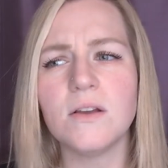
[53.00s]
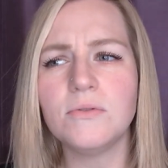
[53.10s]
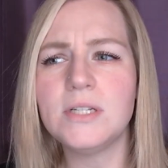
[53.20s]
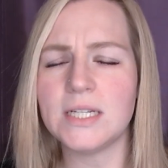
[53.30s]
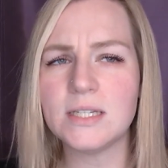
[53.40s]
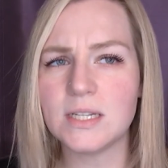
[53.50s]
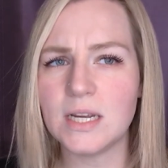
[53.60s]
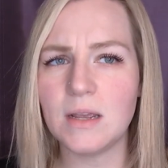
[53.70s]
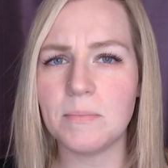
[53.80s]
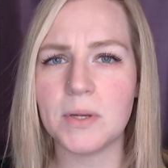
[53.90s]
low
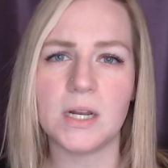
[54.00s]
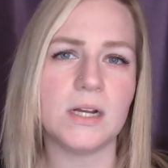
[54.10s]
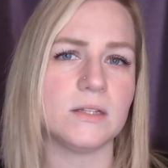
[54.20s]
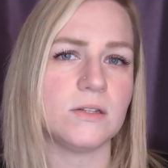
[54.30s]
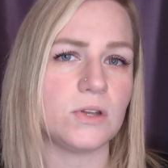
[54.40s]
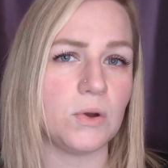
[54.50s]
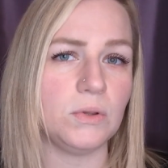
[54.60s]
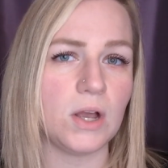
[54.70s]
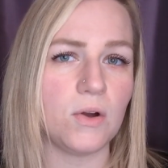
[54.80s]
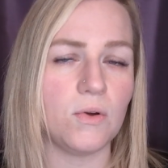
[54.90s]
density, but not so
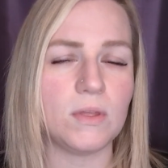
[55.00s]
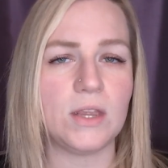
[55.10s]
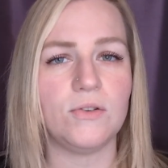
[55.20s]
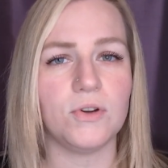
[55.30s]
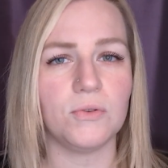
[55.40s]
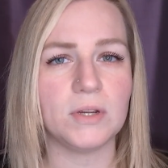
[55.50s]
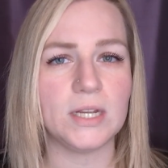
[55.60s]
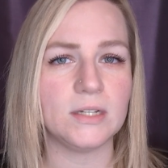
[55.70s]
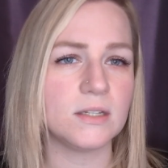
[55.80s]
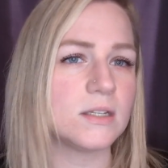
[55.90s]
low that you don't
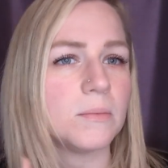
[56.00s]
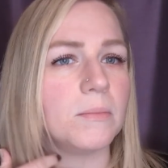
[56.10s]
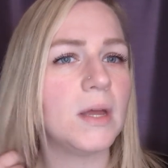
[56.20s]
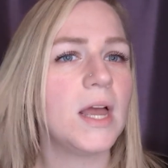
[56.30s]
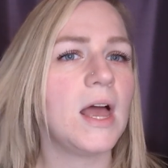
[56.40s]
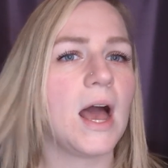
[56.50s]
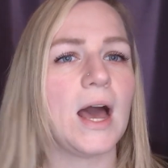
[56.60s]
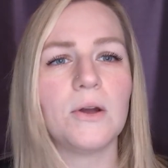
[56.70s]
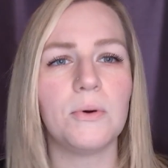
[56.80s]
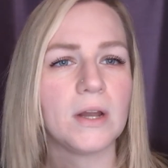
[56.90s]
get some
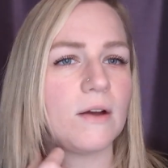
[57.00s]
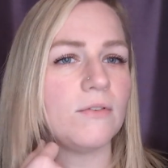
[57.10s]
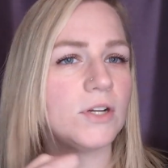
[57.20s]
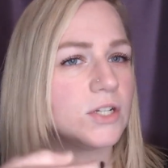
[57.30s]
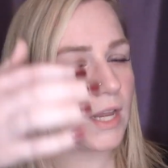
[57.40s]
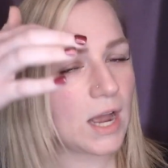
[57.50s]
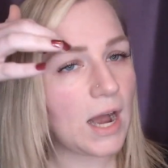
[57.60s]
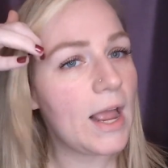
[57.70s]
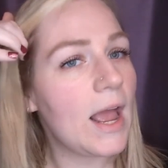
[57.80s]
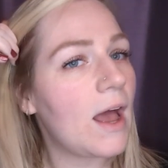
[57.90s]
adequate coverage. Like
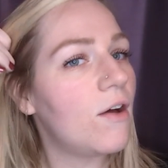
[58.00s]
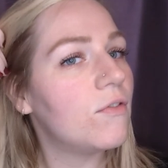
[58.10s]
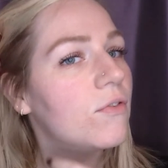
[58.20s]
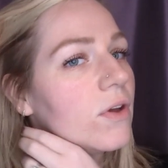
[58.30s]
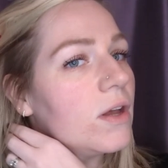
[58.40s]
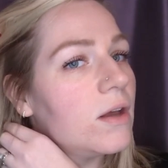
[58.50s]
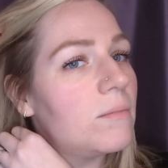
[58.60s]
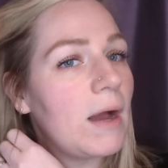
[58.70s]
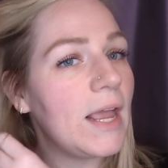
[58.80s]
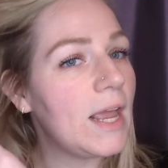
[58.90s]

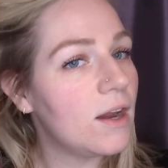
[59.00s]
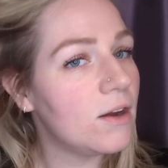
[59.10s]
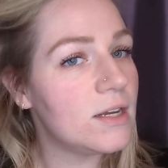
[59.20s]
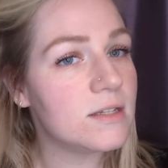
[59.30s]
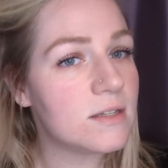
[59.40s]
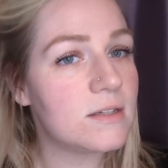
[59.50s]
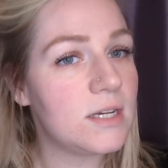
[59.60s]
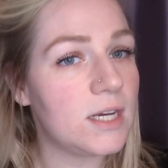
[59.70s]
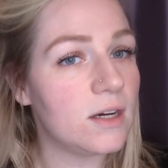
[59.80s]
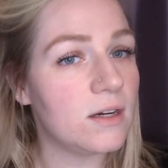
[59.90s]
my hair is to
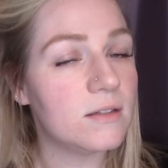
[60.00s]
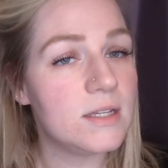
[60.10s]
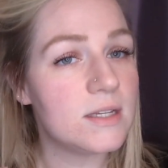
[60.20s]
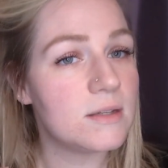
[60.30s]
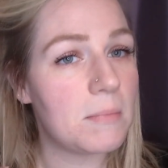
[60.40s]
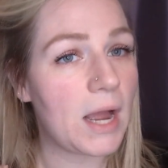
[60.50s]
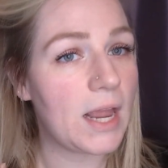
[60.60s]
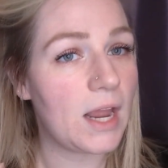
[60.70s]
here. This is my